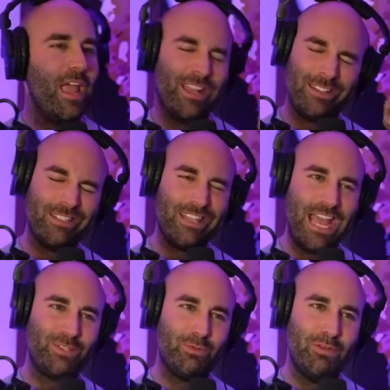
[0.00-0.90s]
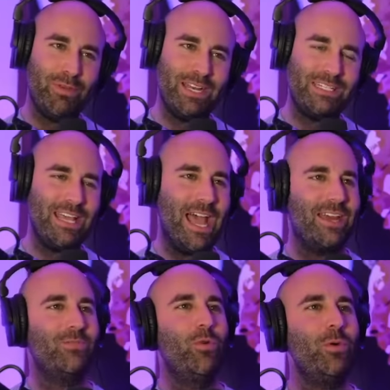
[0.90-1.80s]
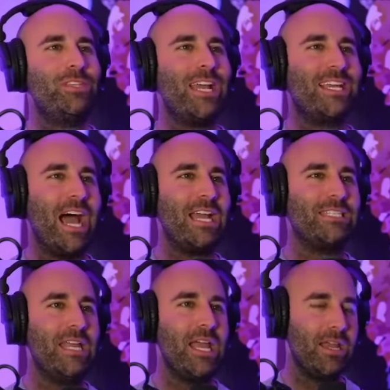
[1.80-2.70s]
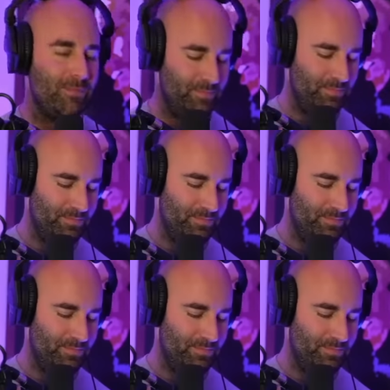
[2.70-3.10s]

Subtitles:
because that's where the money's at. What was that guy's name?